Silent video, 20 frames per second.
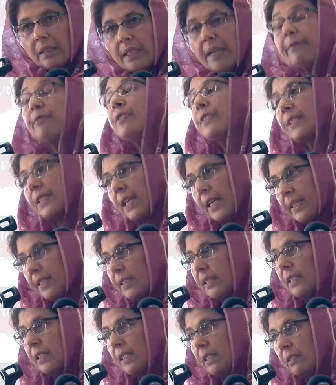
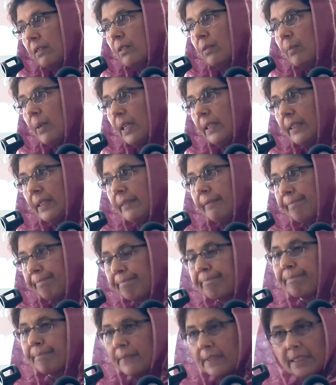emphasized in Gurbani.
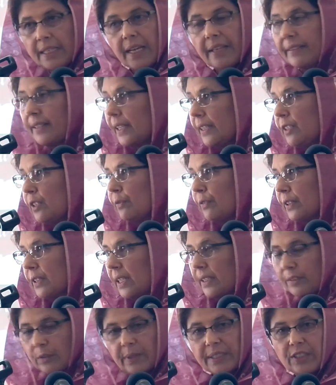Yeah, thank you for
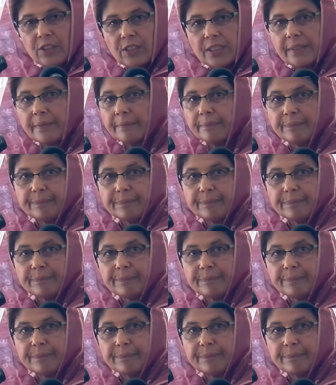that question.